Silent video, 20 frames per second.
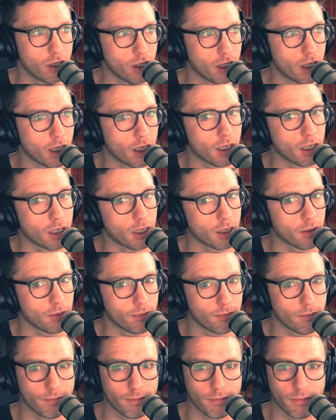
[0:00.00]
a
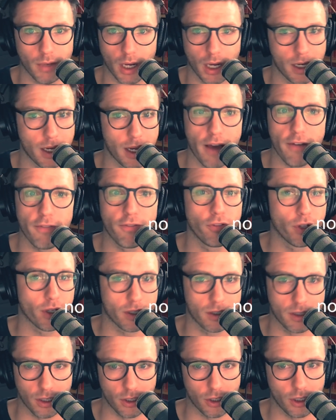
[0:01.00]
Netflix
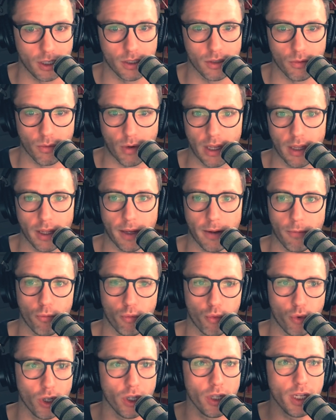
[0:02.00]
series, right? Like
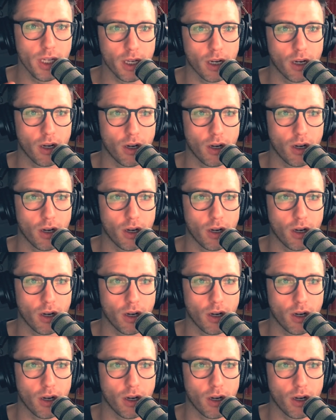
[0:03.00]
really